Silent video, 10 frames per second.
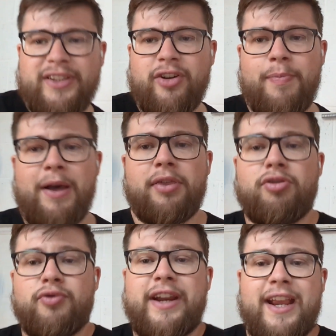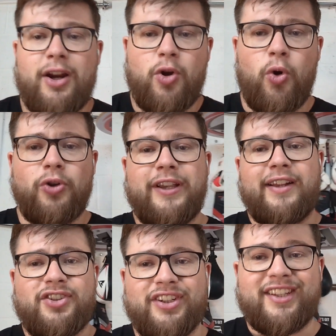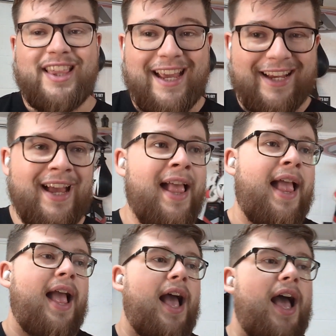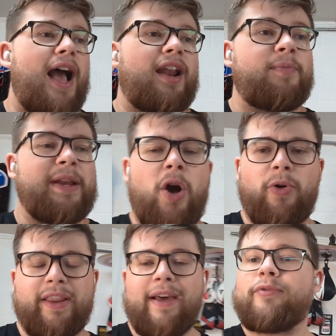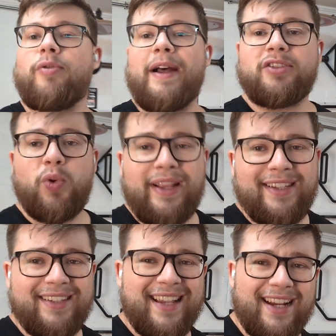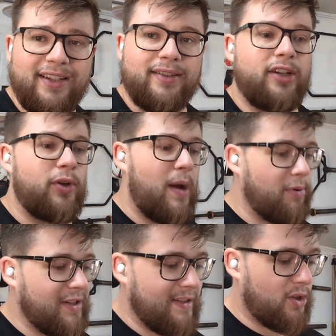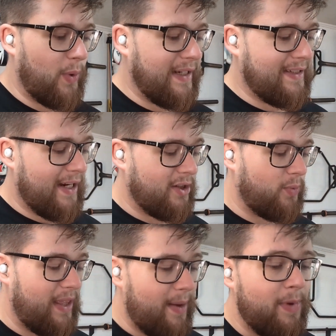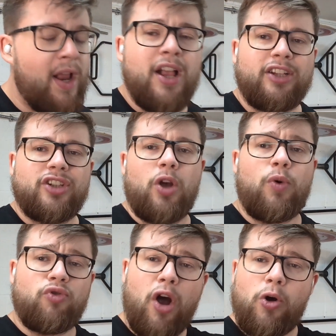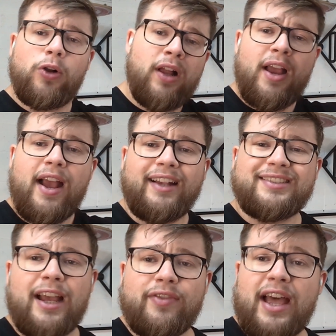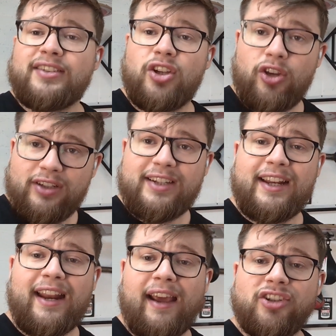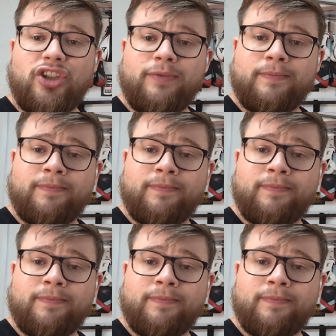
They're about 3 1/4 inches thick, and I've been holding them for about 20 seconds. I do a couple of sets of 20 seconds with them. So we'll roll a set of that so you can see it in action.